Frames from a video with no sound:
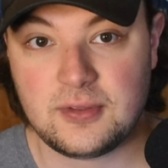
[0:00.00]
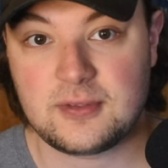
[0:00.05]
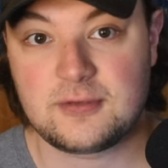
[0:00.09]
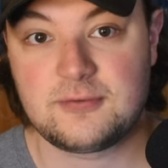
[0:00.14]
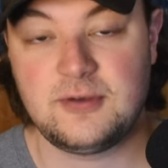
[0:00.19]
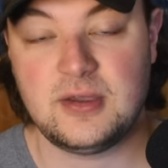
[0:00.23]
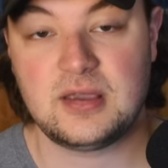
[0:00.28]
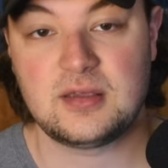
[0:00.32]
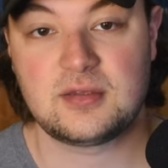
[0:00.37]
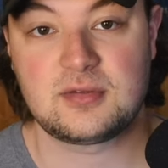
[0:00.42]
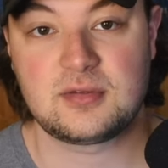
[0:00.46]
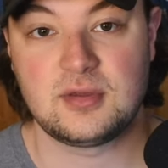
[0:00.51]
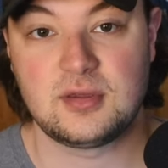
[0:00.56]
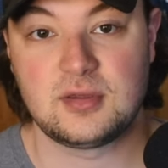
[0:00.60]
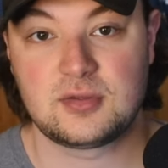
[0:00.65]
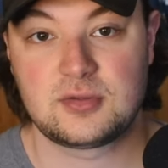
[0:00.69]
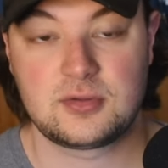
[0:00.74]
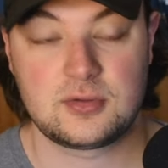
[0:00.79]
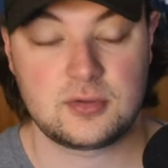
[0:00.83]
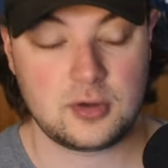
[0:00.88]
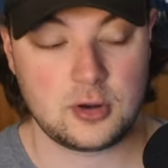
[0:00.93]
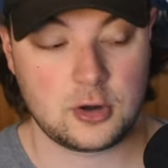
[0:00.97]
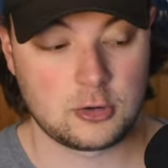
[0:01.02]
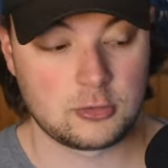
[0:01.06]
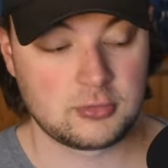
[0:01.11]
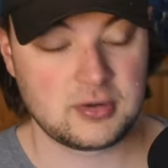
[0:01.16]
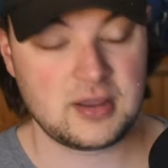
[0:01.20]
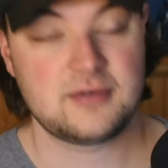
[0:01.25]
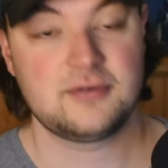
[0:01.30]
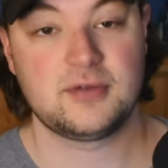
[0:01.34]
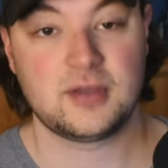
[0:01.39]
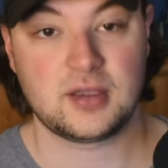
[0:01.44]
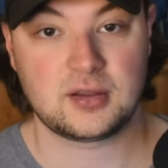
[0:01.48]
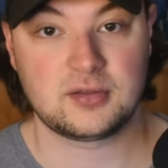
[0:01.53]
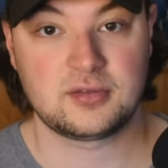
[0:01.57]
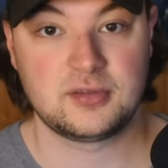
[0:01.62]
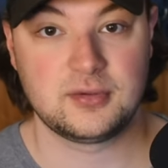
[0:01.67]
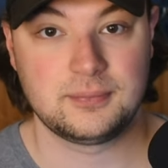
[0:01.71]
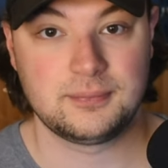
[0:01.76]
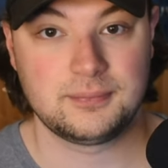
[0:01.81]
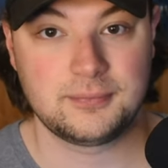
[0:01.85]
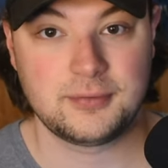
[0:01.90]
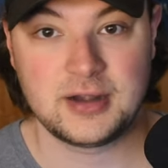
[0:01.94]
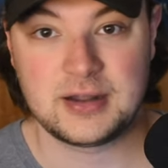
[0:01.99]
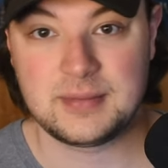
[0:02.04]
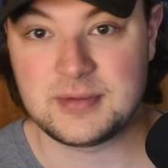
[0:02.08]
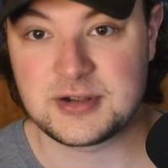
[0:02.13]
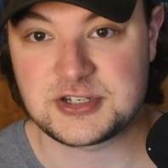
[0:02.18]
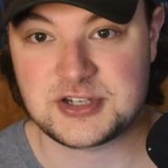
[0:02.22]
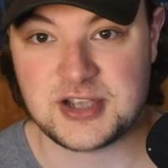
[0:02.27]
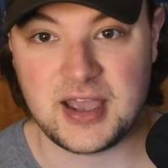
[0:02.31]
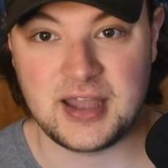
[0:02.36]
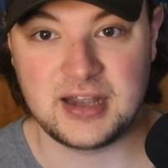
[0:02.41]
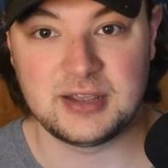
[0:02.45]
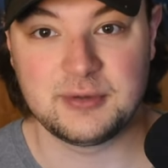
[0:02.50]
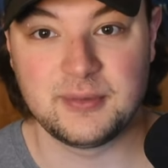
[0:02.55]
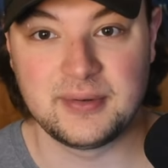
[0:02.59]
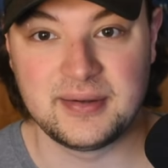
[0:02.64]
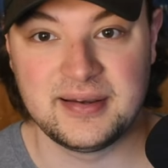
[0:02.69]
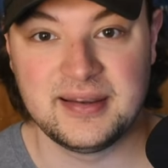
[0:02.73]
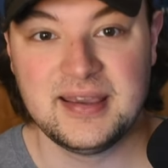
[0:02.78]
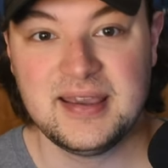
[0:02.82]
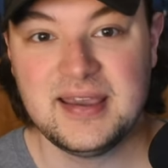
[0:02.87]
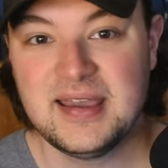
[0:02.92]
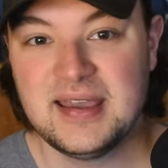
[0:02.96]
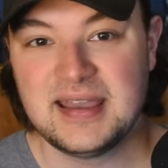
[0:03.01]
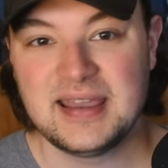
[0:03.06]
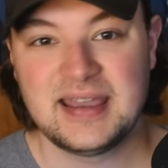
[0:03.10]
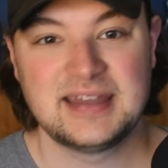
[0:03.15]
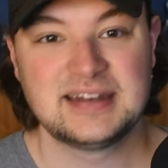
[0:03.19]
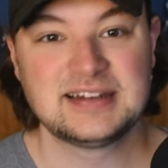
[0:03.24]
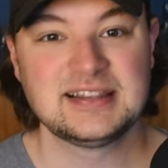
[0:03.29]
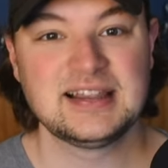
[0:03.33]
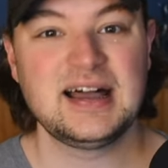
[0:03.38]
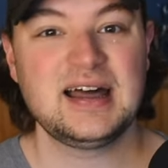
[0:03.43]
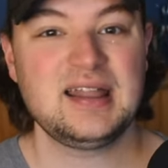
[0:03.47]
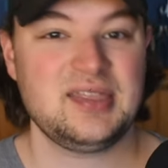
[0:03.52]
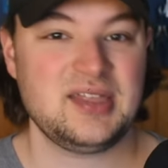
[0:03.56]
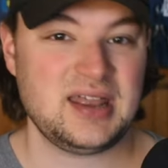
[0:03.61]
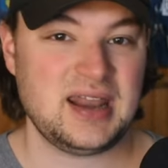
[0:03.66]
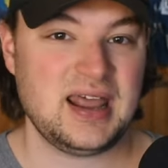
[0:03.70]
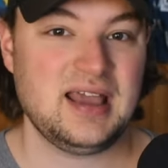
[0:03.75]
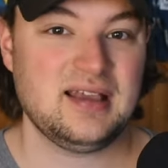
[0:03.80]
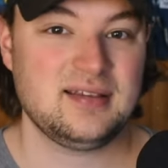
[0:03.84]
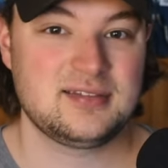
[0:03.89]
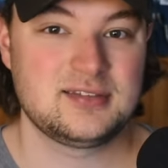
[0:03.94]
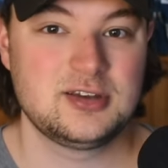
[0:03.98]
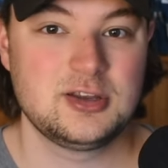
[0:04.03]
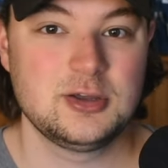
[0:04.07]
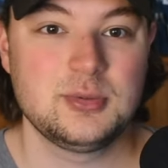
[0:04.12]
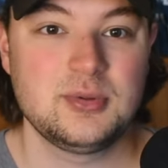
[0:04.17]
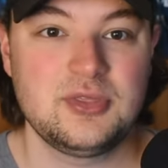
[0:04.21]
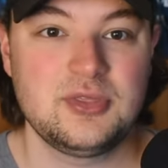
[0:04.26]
this face is horrific to pretty much anyone, and a lot of that has to do